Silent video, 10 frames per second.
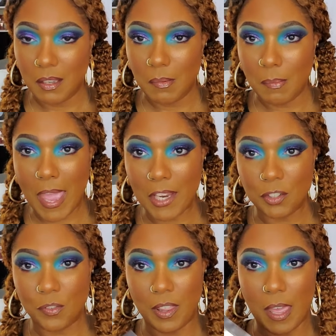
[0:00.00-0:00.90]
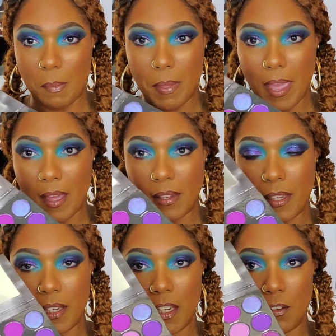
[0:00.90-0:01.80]
match for that
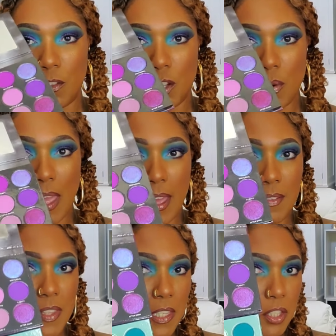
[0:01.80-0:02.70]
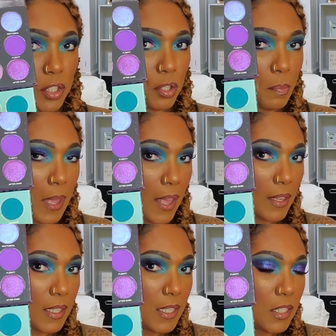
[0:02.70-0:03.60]
palette, if you have these two
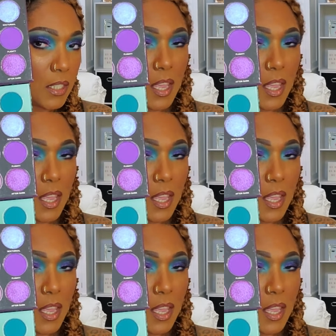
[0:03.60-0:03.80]
palettes,